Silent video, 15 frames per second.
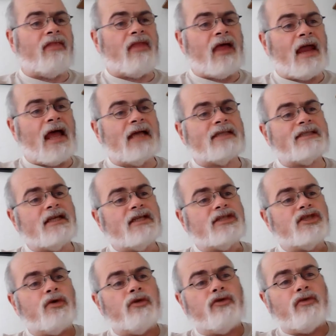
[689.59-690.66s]

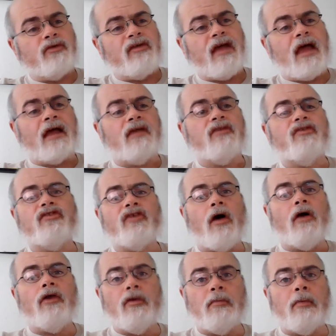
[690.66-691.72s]
acid is going to attack the
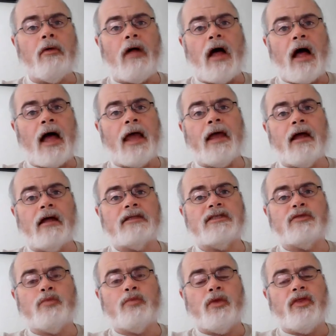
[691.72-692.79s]
soluble
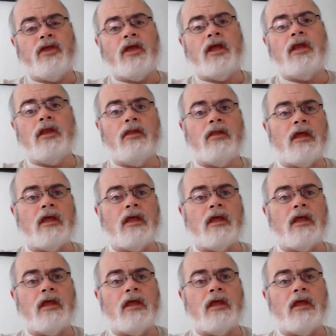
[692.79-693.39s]
ions within the